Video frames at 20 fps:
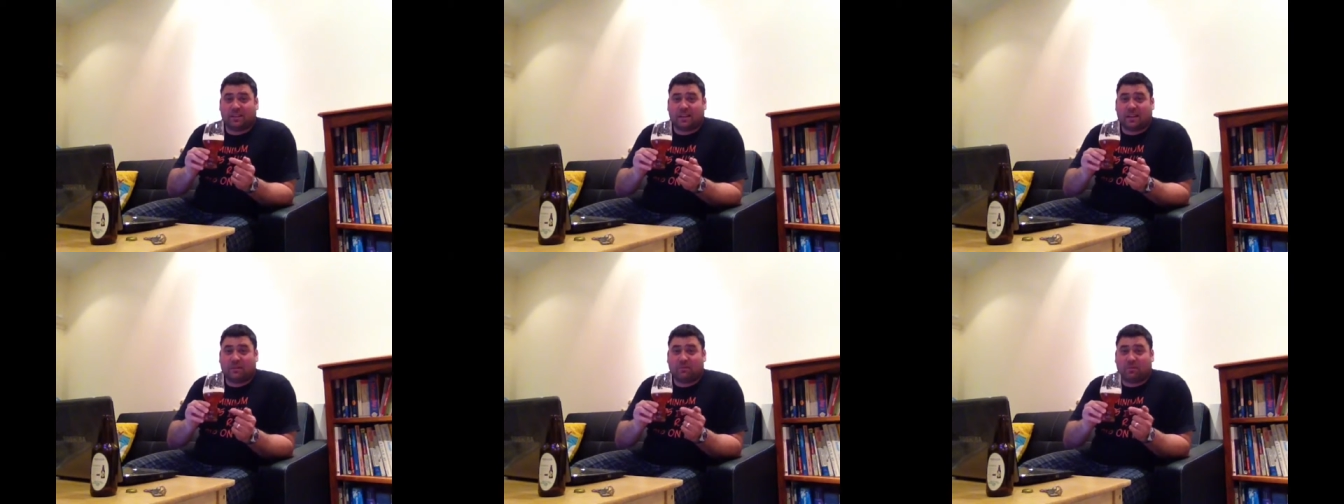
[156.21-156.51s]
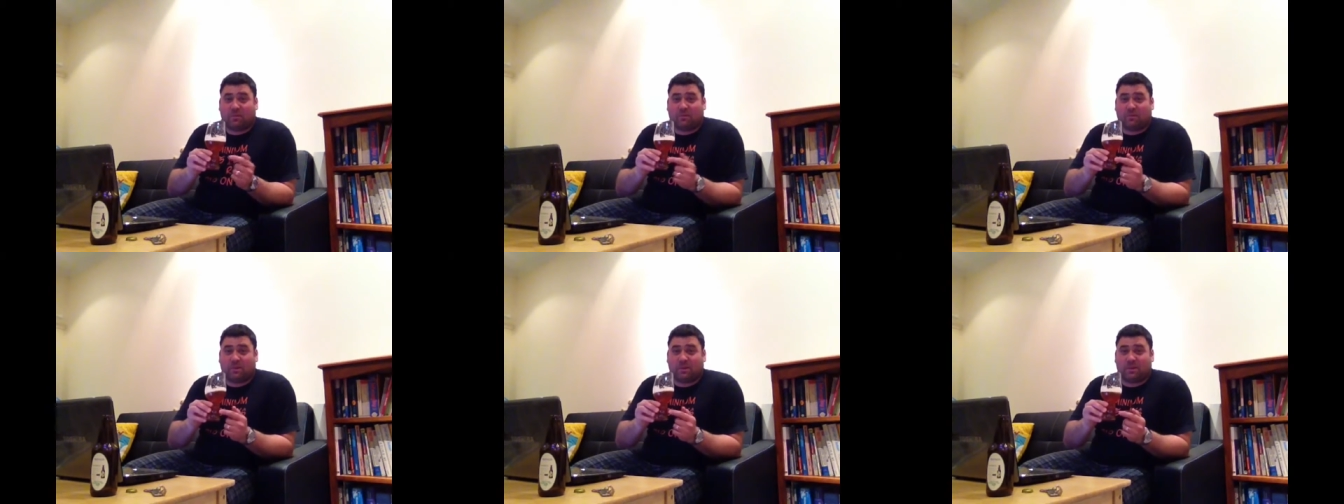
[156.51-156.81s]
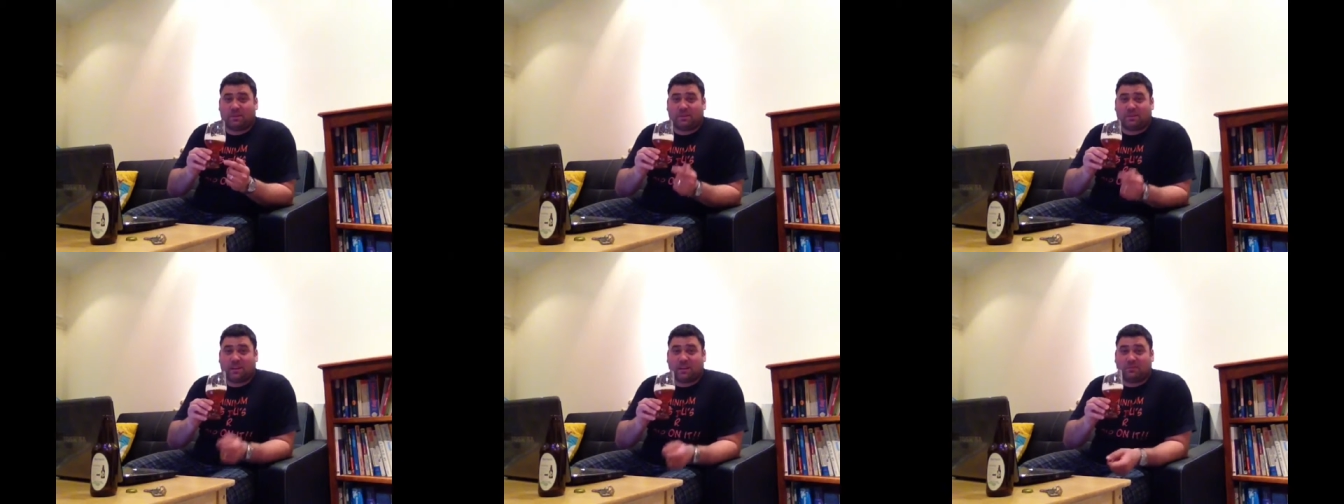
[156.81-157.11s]
Can't rave about
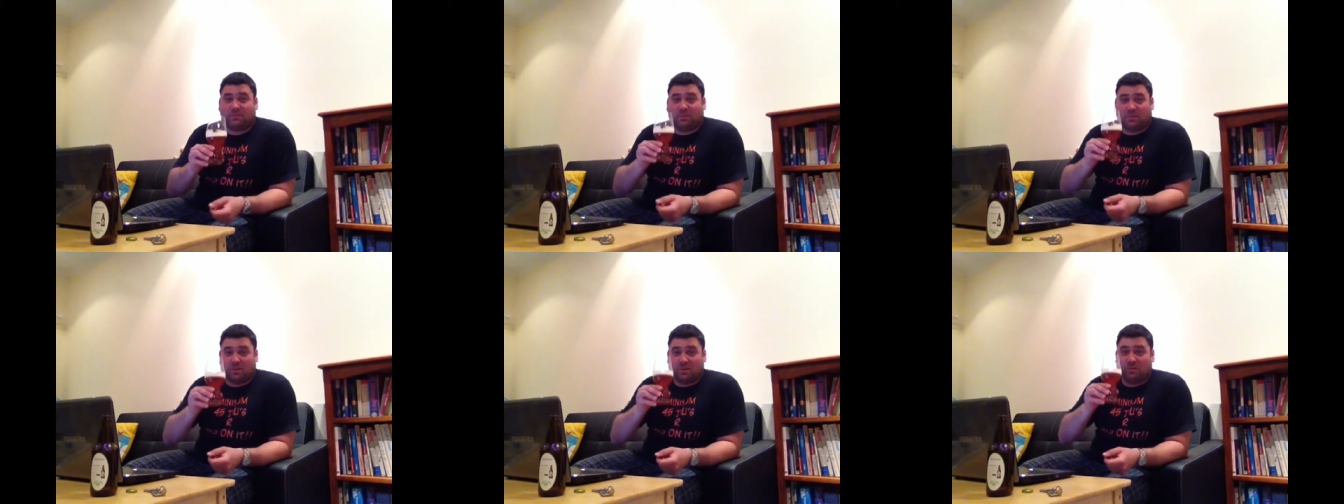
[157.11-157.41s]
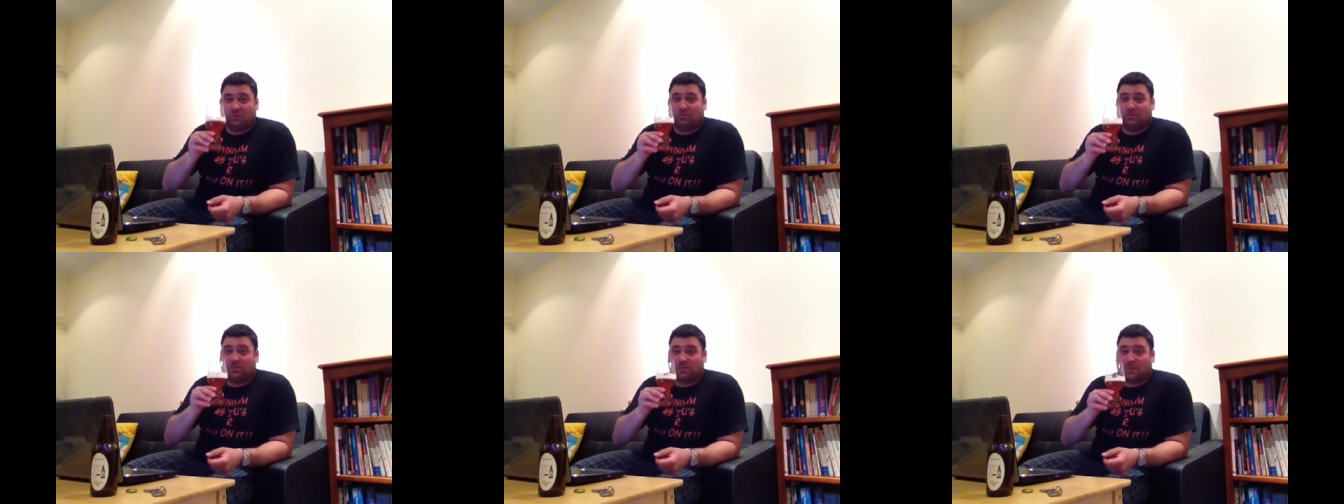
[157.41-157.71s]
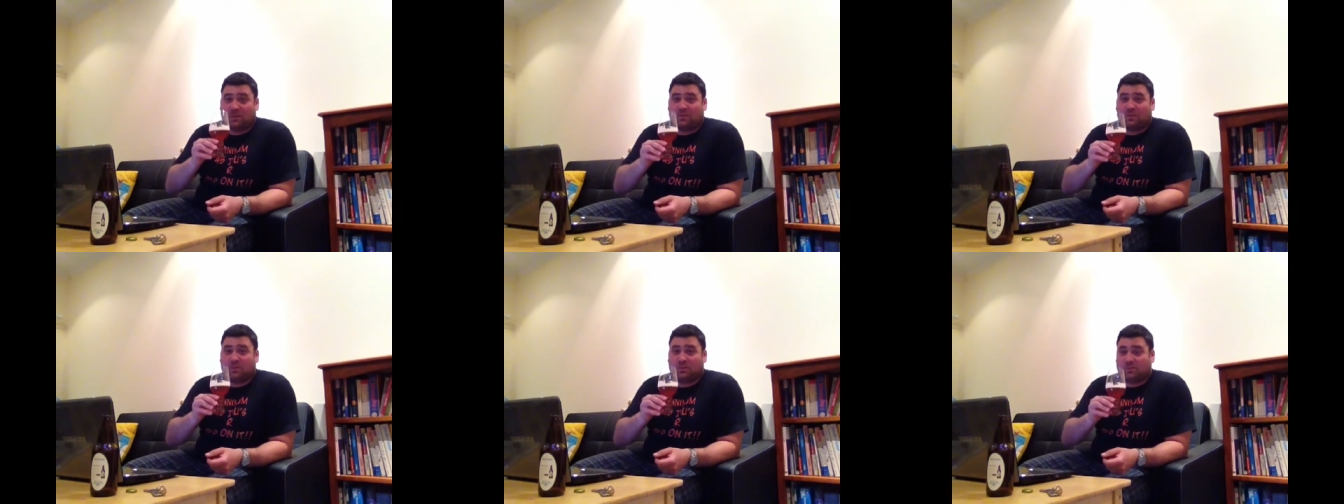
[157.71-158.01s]
this enough. I'm
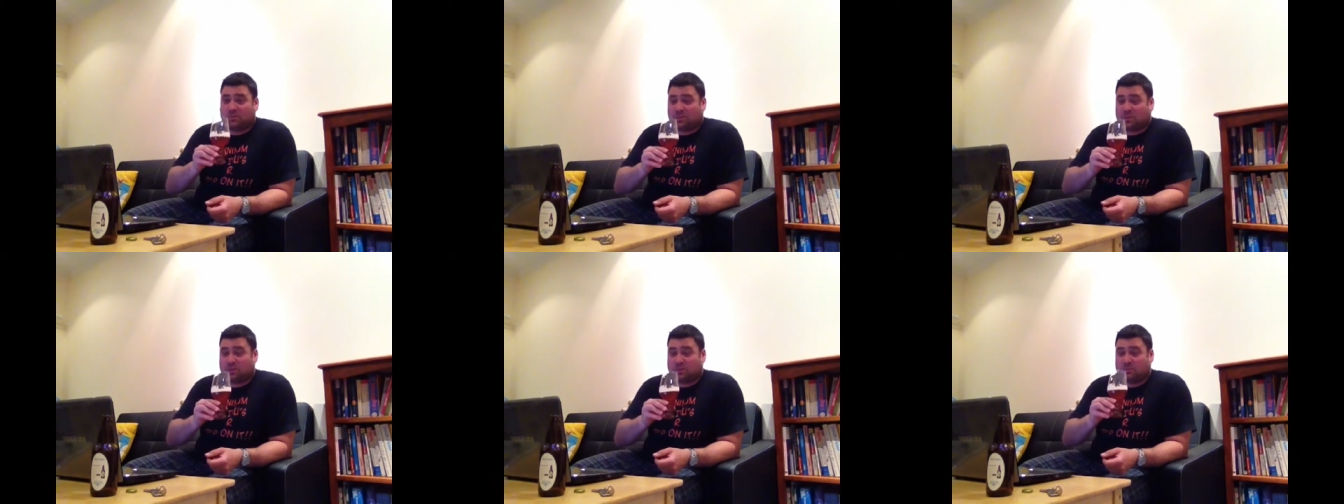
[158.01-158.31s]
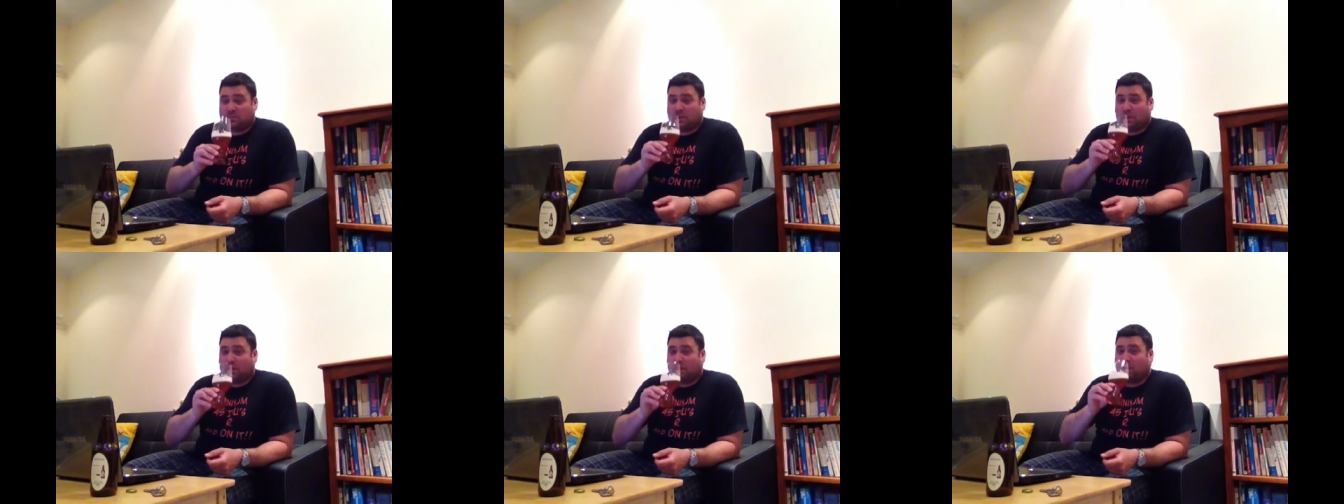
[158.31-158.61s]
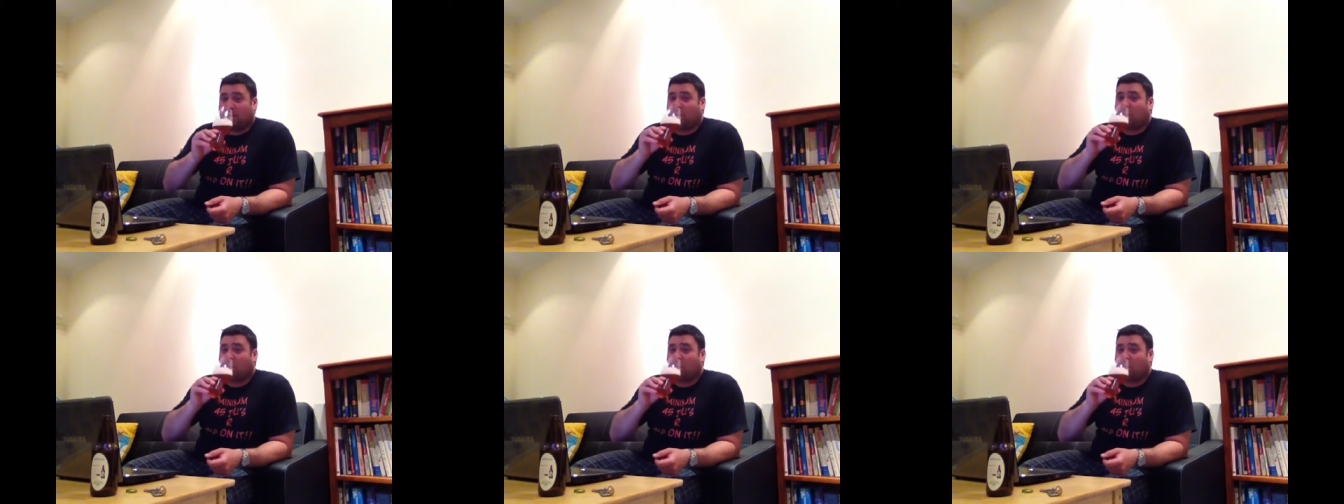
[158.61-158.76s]
so enjoying this beer.